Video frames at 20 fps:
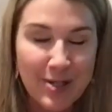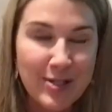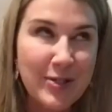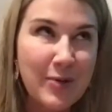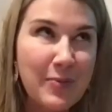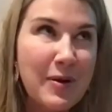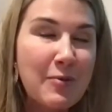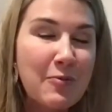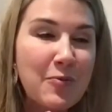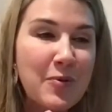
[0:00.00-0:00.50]
So,
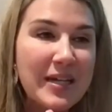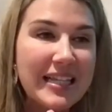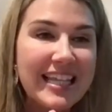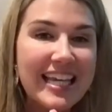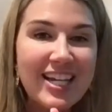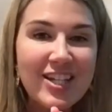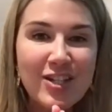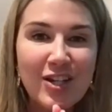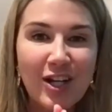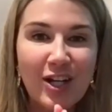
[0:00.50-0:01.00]
we
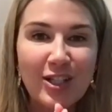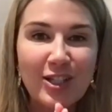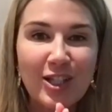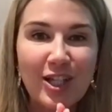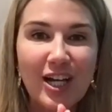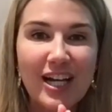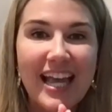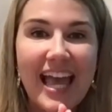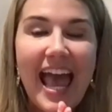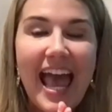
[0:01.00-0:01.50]
really took a
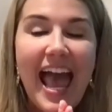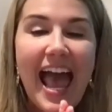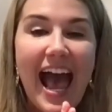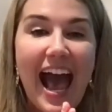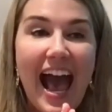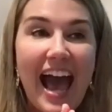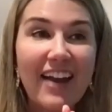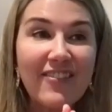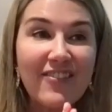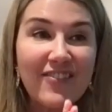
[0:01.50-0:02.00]
look
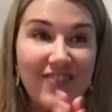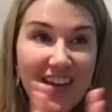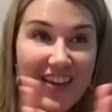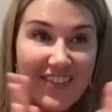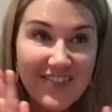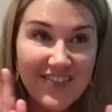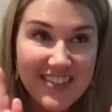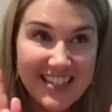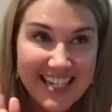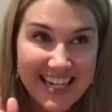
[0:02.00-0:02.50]
at
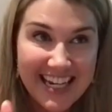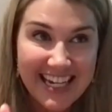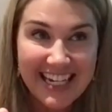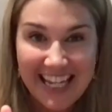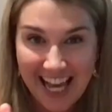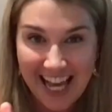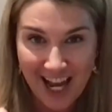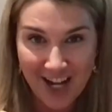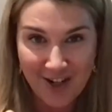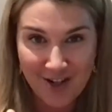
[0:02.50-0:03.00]
15
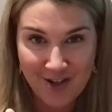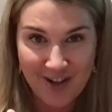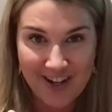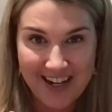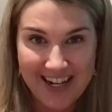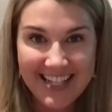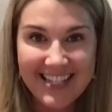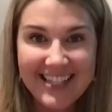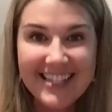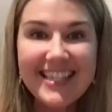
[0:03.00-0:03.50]

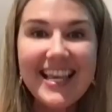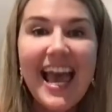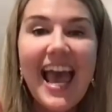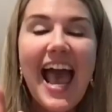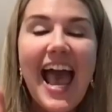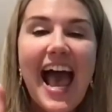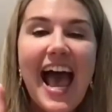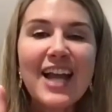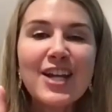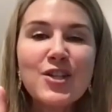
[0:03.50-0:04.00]
countries
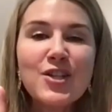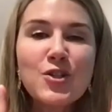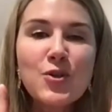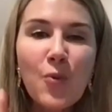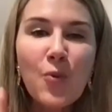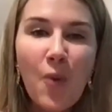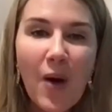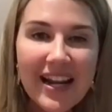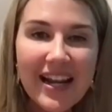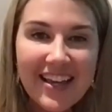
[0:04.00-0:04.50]
and
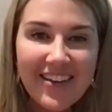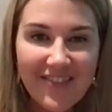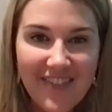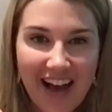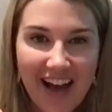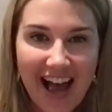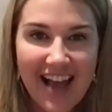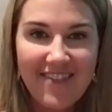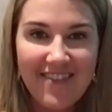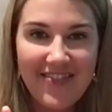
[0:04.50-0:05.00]

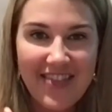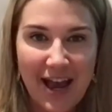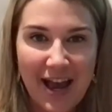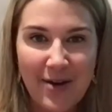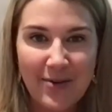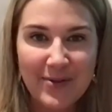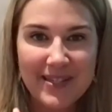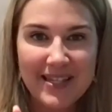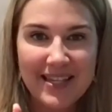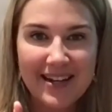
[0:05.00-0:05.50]

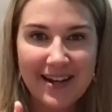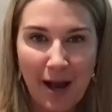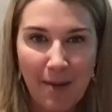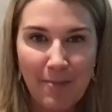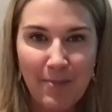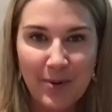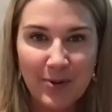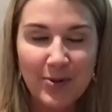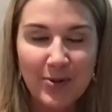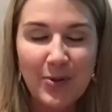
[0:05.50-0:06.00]
25,000
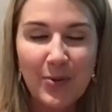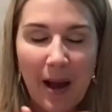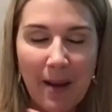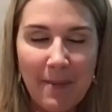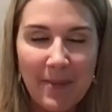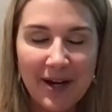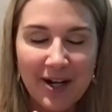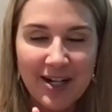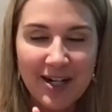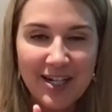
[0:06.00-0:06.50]
couples who got
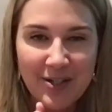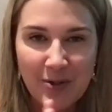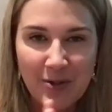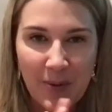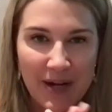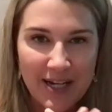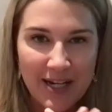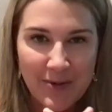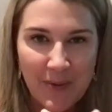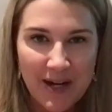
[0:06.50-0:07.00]
married in
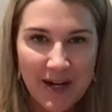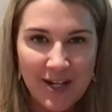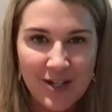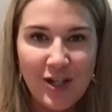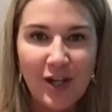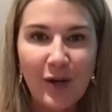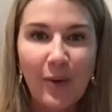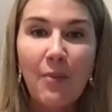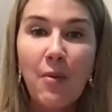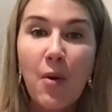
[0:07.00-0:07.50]

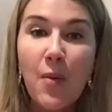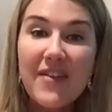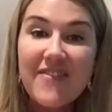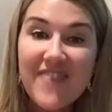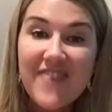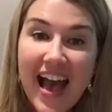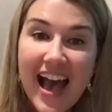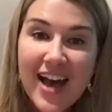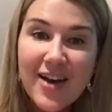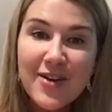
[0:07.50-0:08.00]
2022. And what we
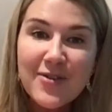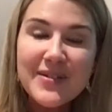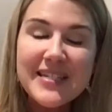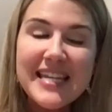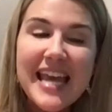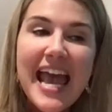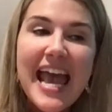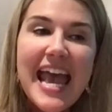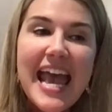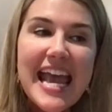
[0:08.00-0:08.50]
found
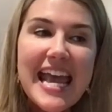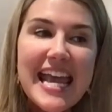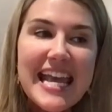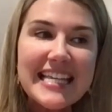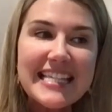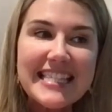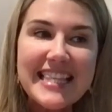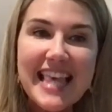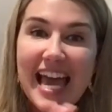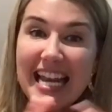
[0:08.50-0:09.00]

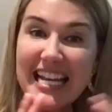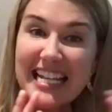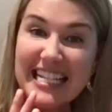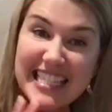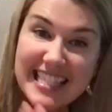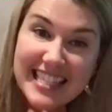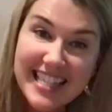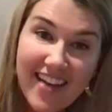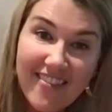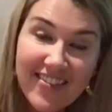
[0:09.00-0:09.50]
is that
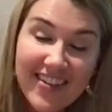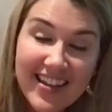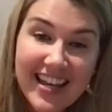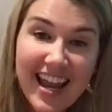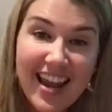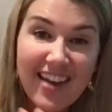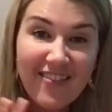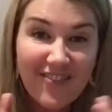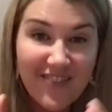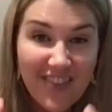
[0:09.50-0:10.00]
seven
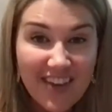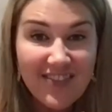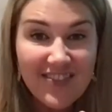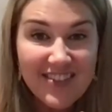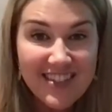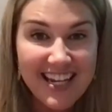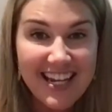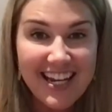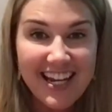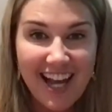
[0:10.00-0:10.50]
in
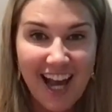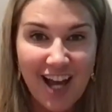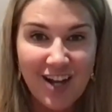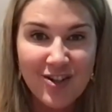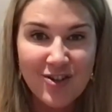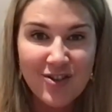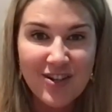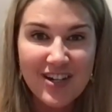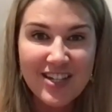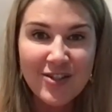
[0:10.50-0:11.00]
15
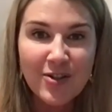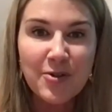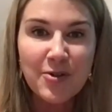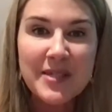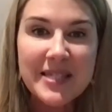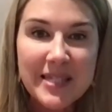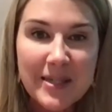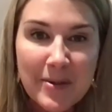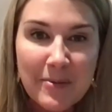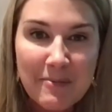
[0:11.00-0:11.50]
countries are
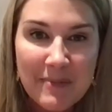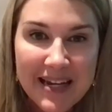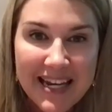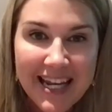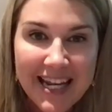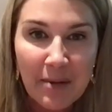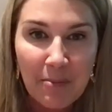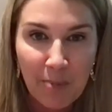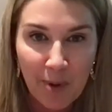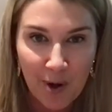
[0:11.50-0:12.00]
still
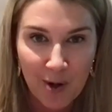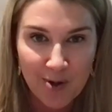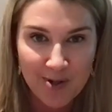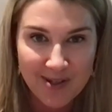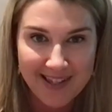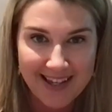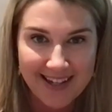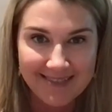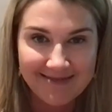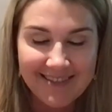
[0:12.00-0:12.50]
meeting in
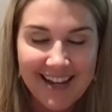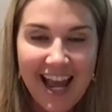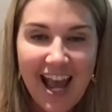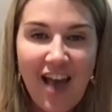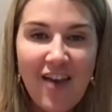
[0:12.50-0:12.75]
person.